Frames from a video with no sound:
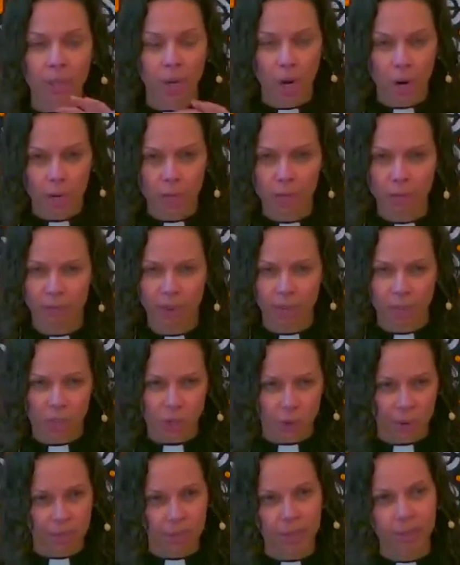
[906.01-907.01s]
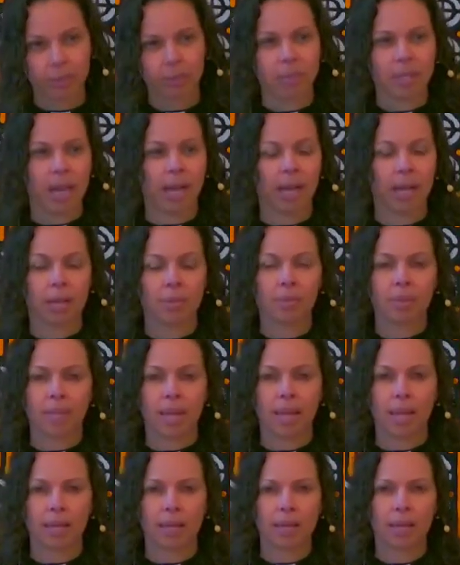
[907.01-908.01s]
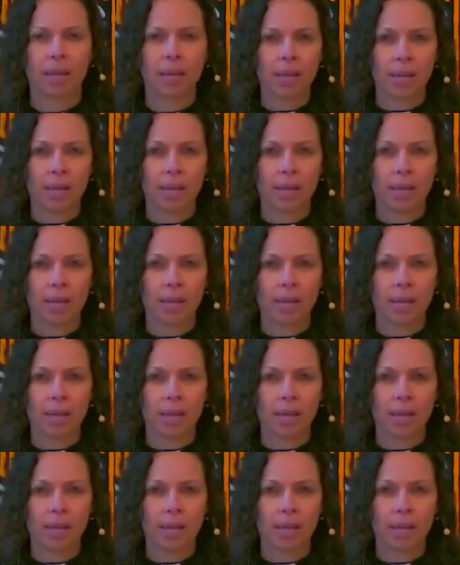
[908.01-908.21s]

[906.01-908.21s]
but it was hard to find trails sometimes.